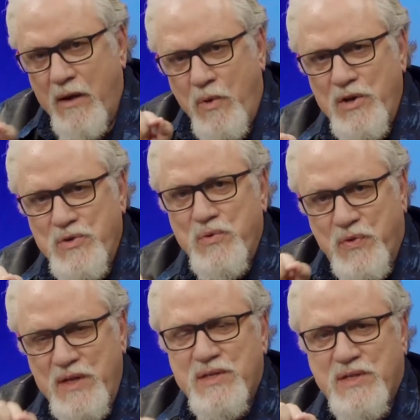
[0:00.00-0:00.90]
I want to do
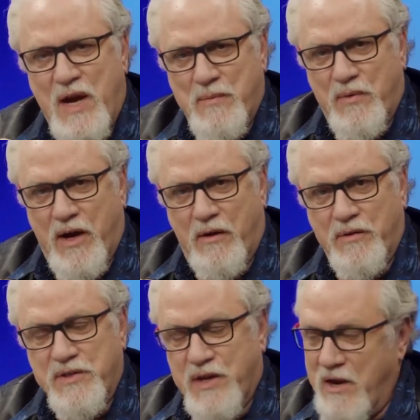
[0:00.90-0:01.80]
this time
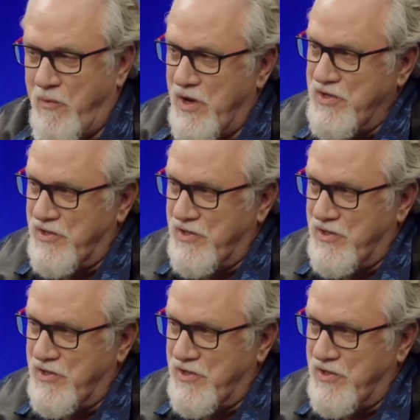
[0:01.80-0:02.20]
around is I want